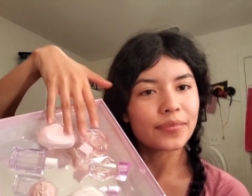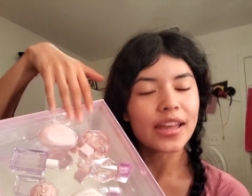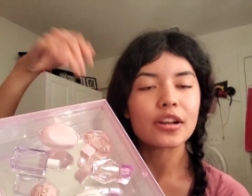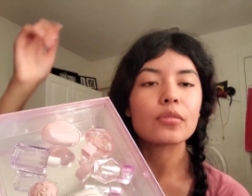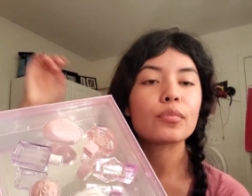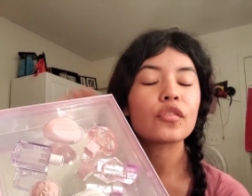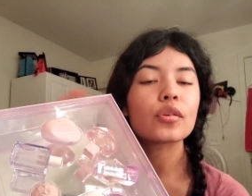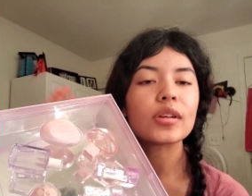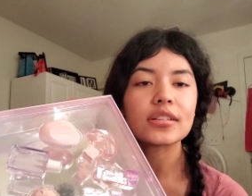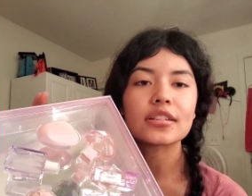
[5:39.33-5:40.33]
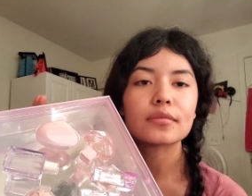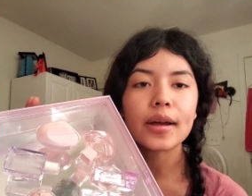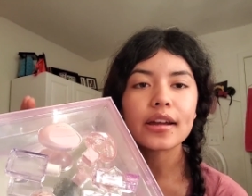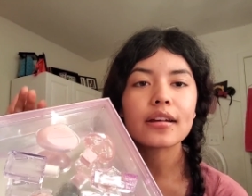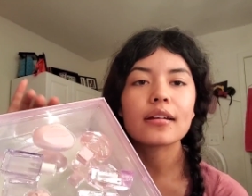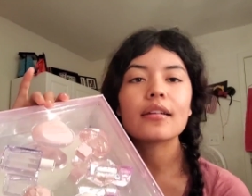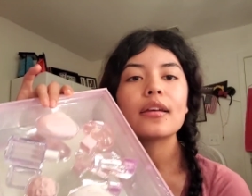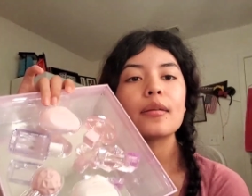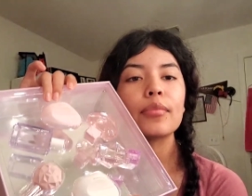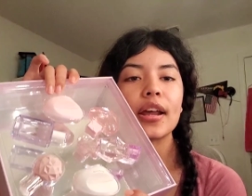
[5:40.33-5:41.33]
I know perfume does expire,
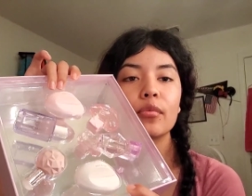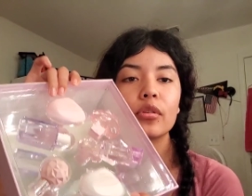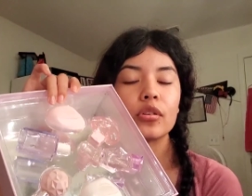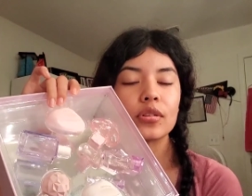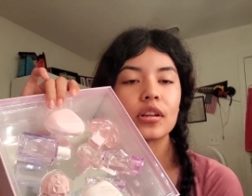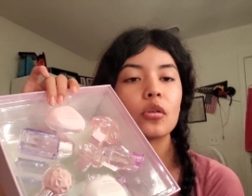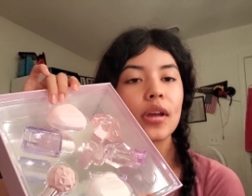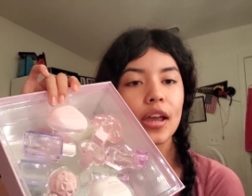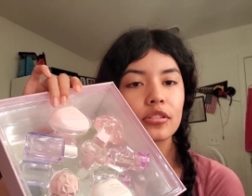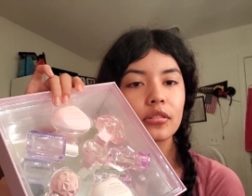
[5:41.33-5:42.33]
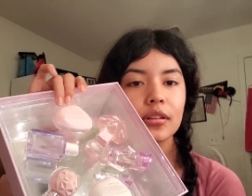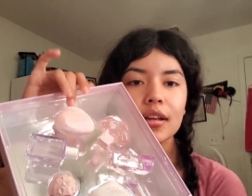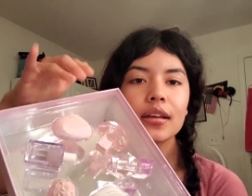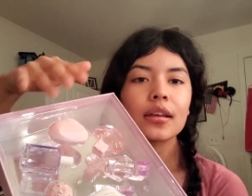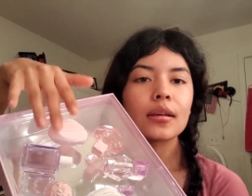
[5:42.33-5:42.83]
but I will use it occasionally.